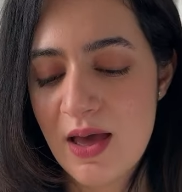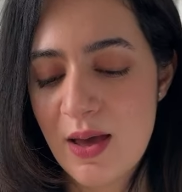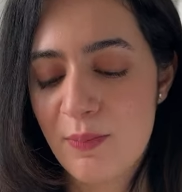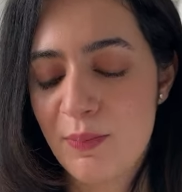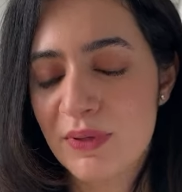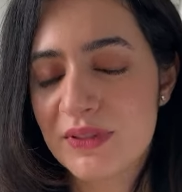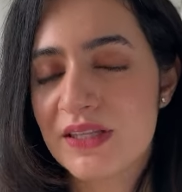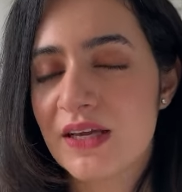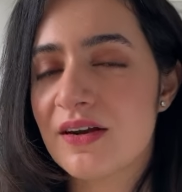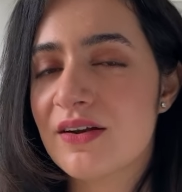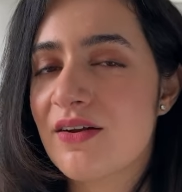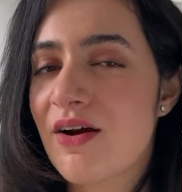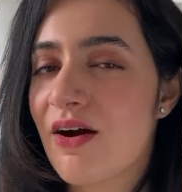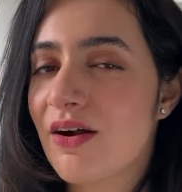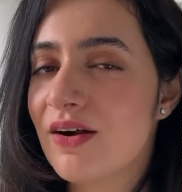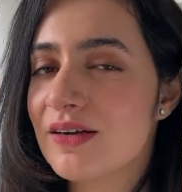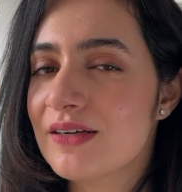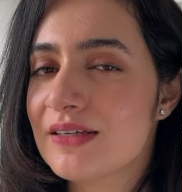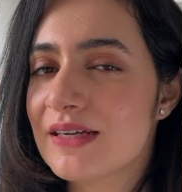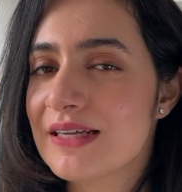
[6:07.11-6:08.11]
But they're
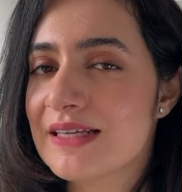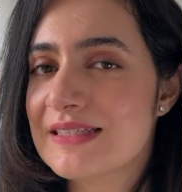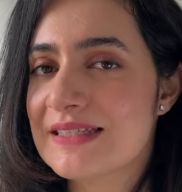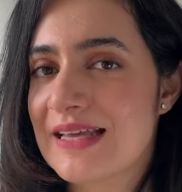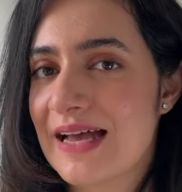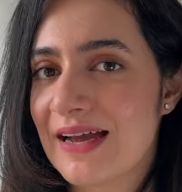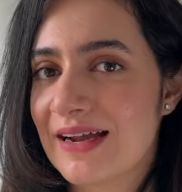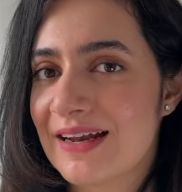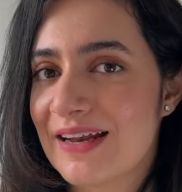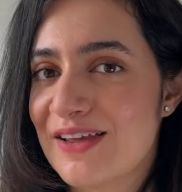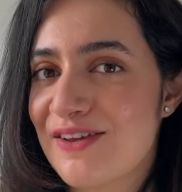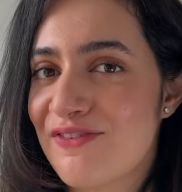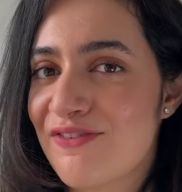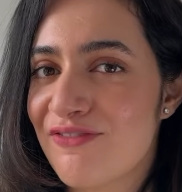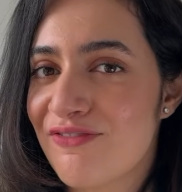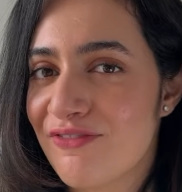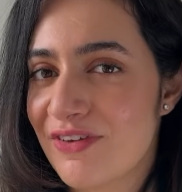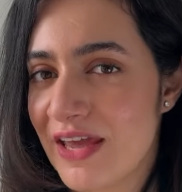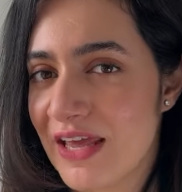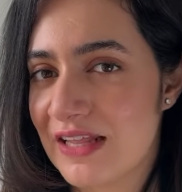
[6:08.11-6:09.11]
not exactly
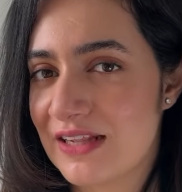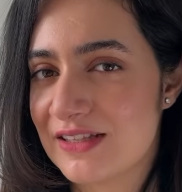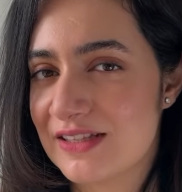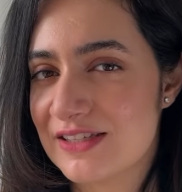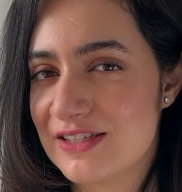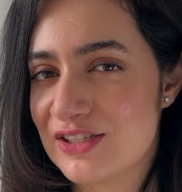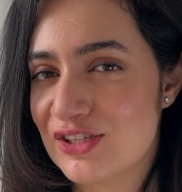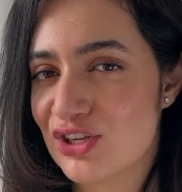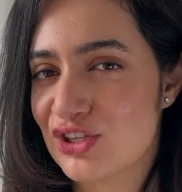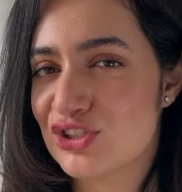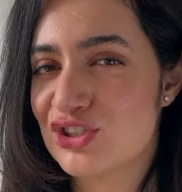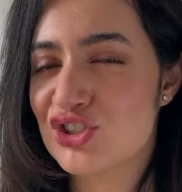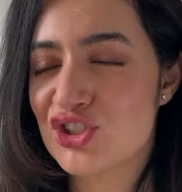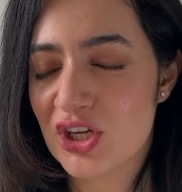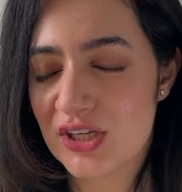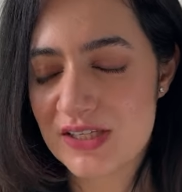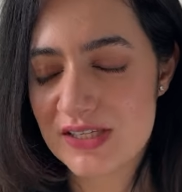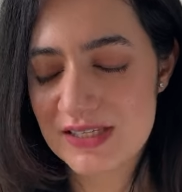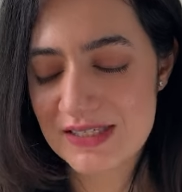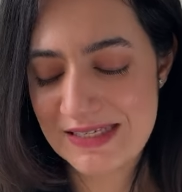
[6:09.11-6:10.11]
fails
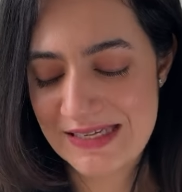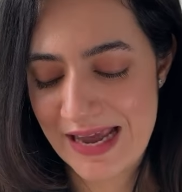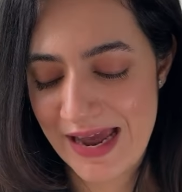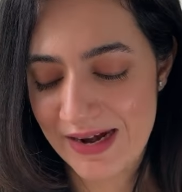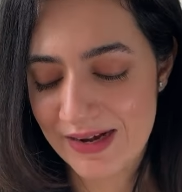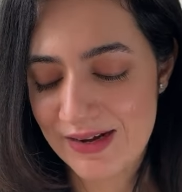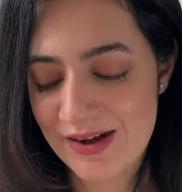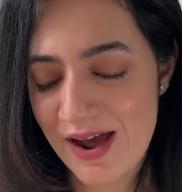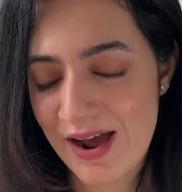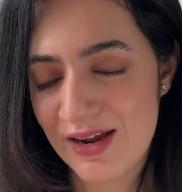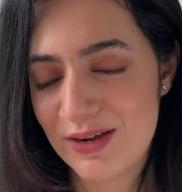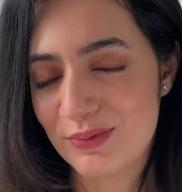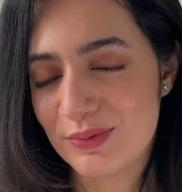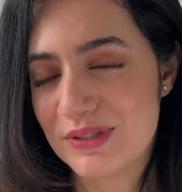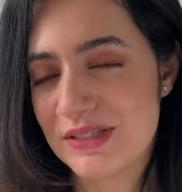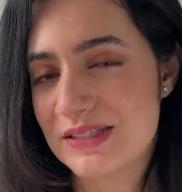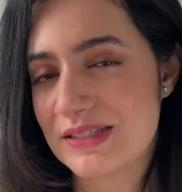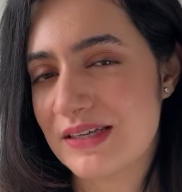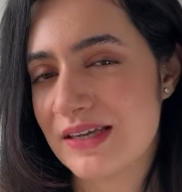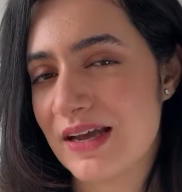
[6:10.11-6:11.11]
just yet, I
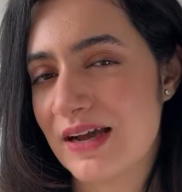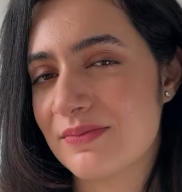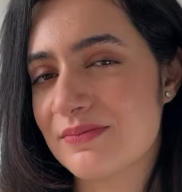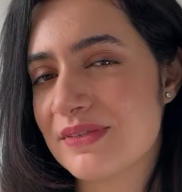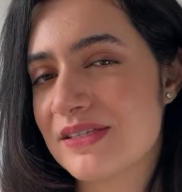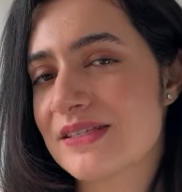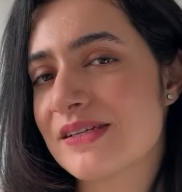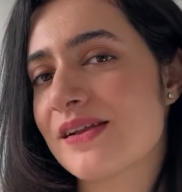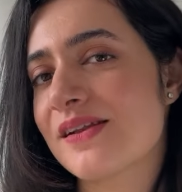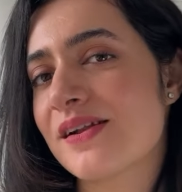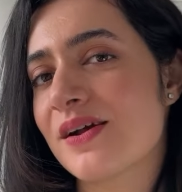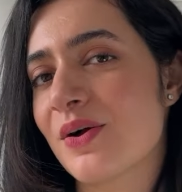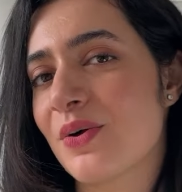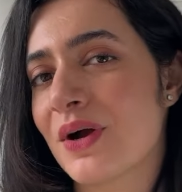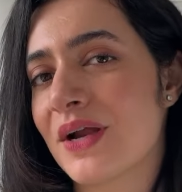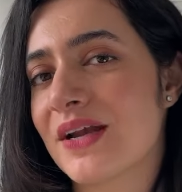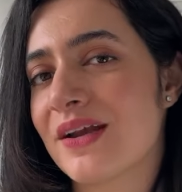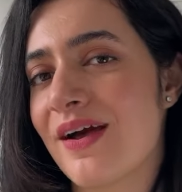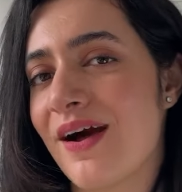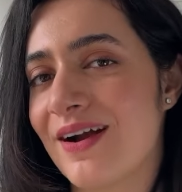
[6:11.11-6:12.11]
would say. I'm still
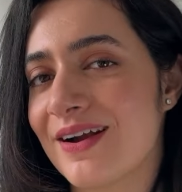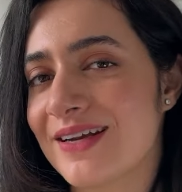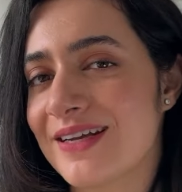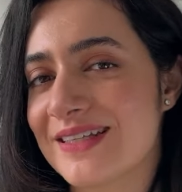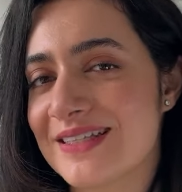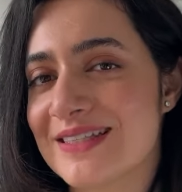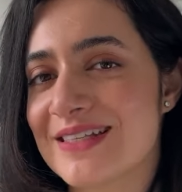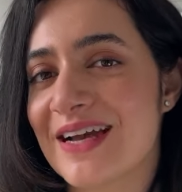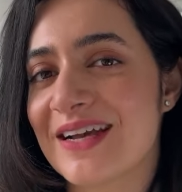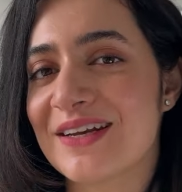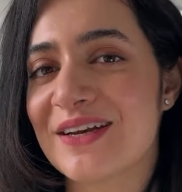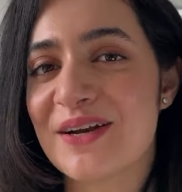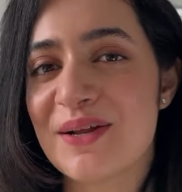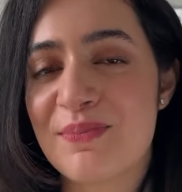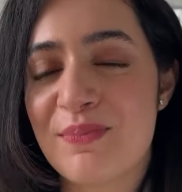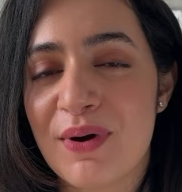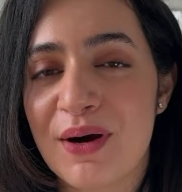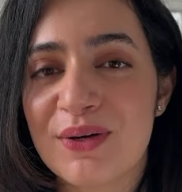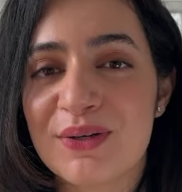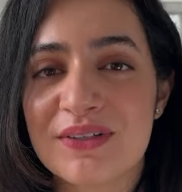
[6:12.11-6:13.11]
quite undecided
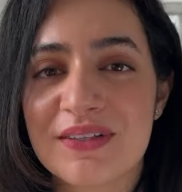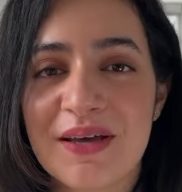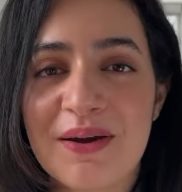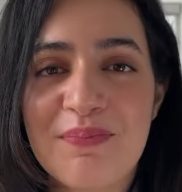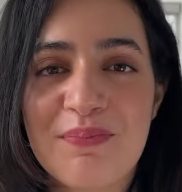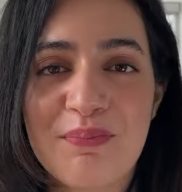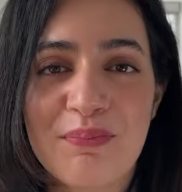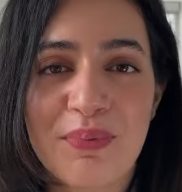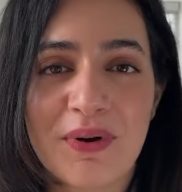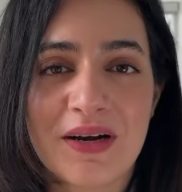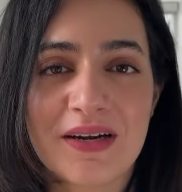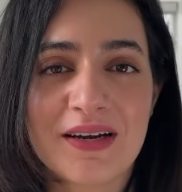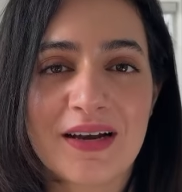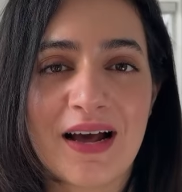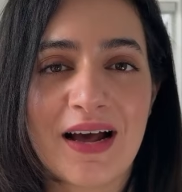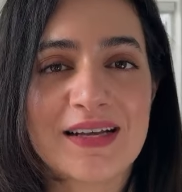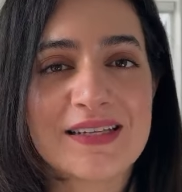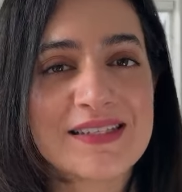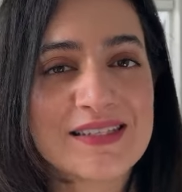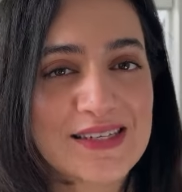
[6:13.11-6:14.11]
about them, but
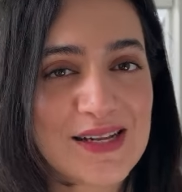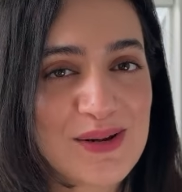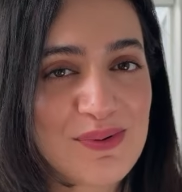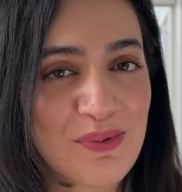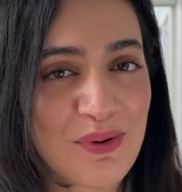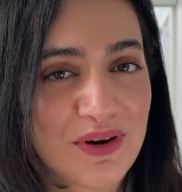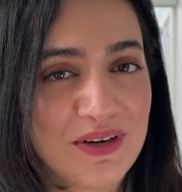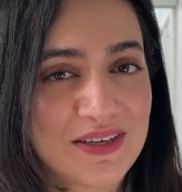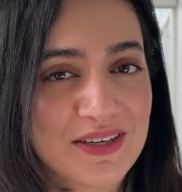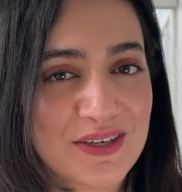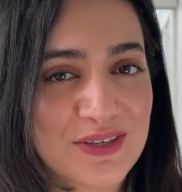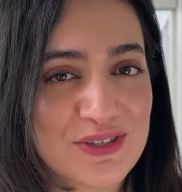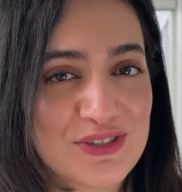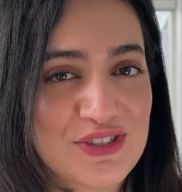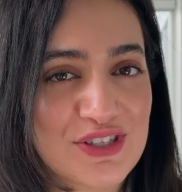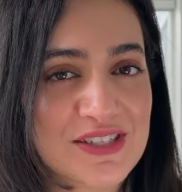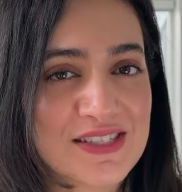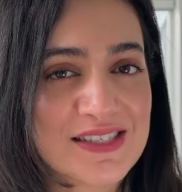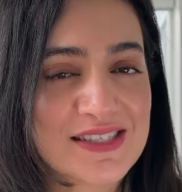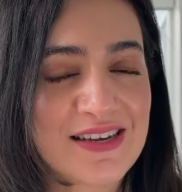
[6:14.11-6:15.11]
I still wanted to
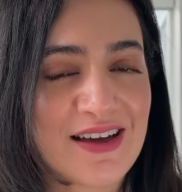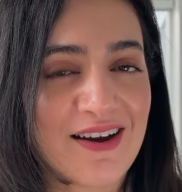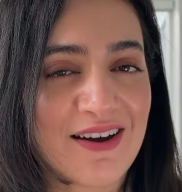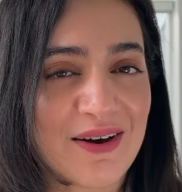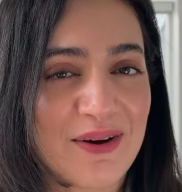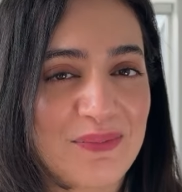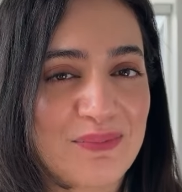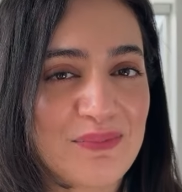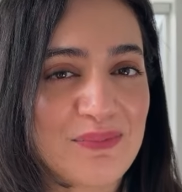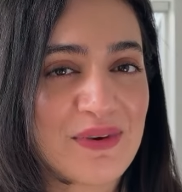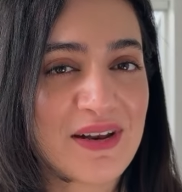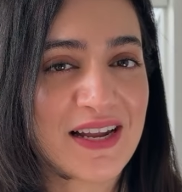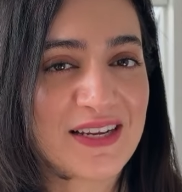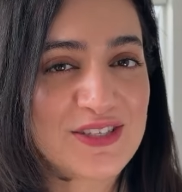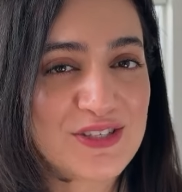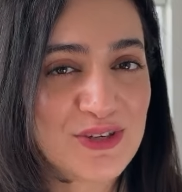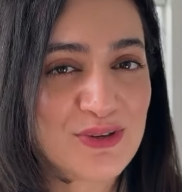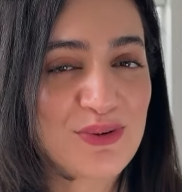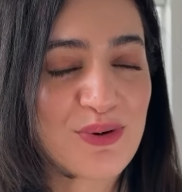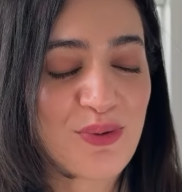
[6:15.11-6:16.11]
just
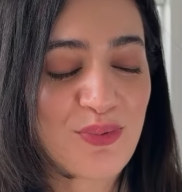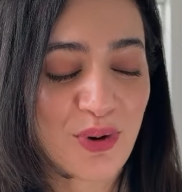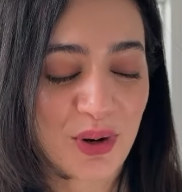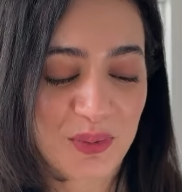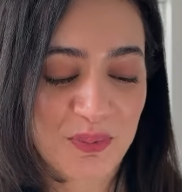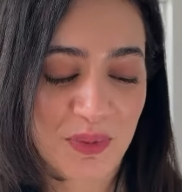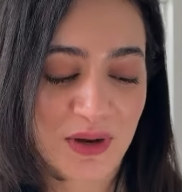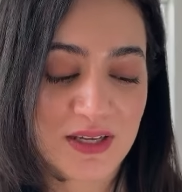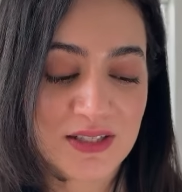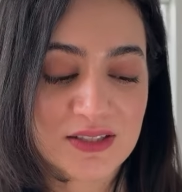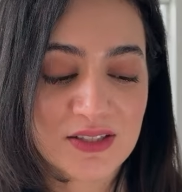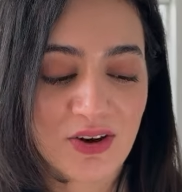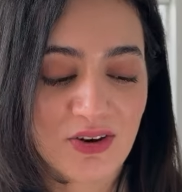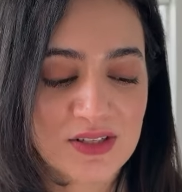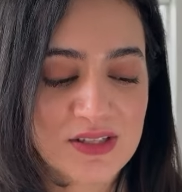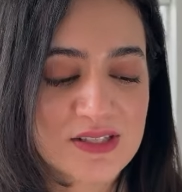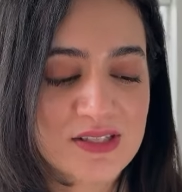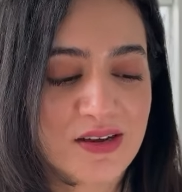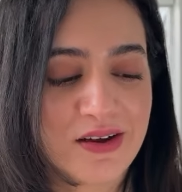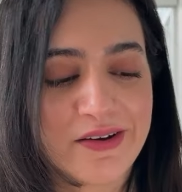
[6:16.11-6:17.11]
let you know what my
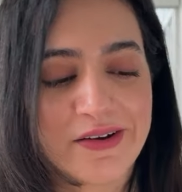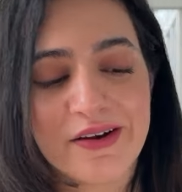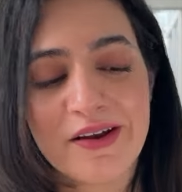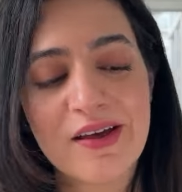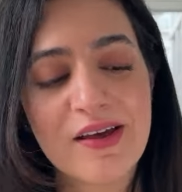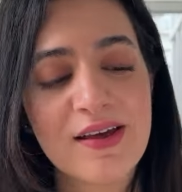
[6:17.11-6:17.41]
thoughts are.